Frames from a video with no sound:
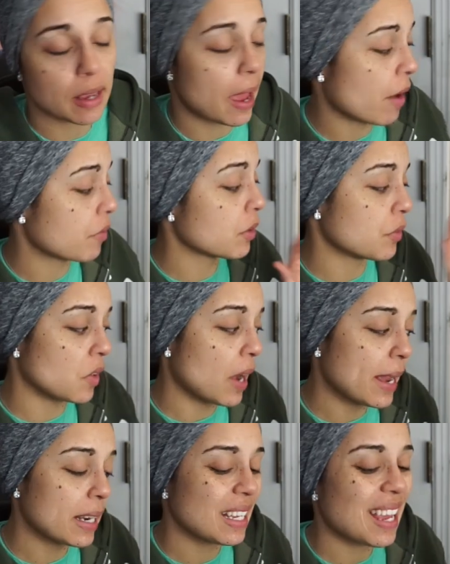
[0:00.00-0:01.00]
to have the
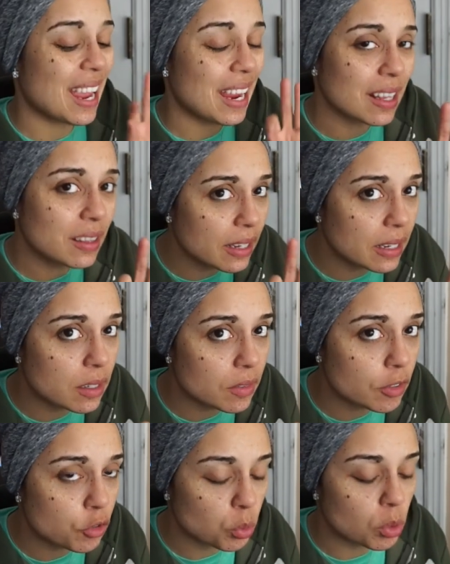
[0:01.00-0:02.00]
variety and the
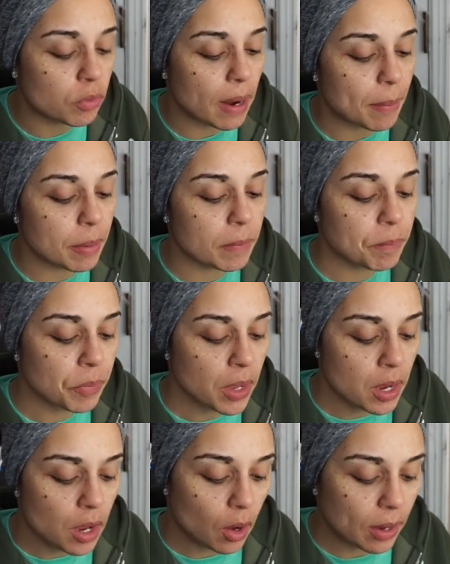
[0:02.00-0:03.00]
individual wrapping.
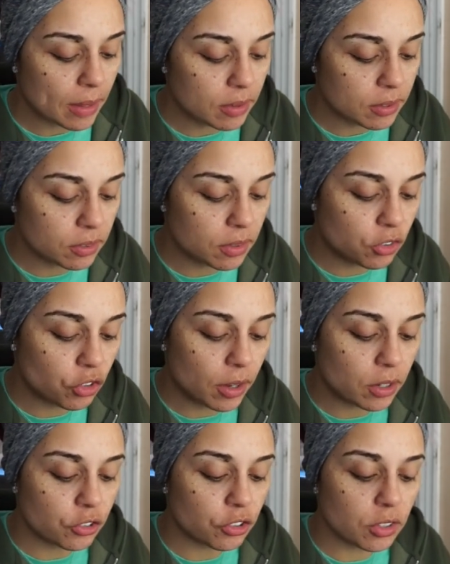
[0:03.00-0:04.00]
Okay, this is the
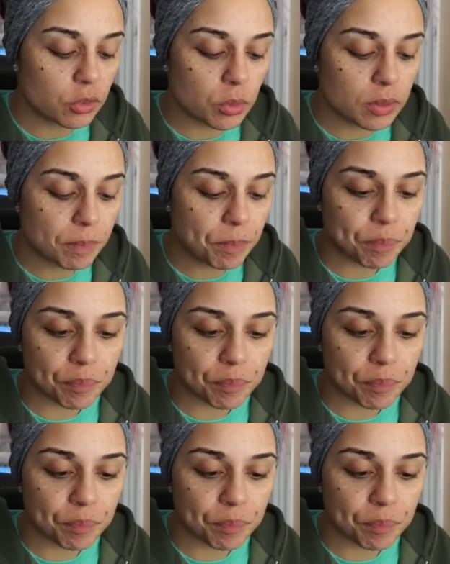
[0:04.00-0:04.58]
cheddar cheese one.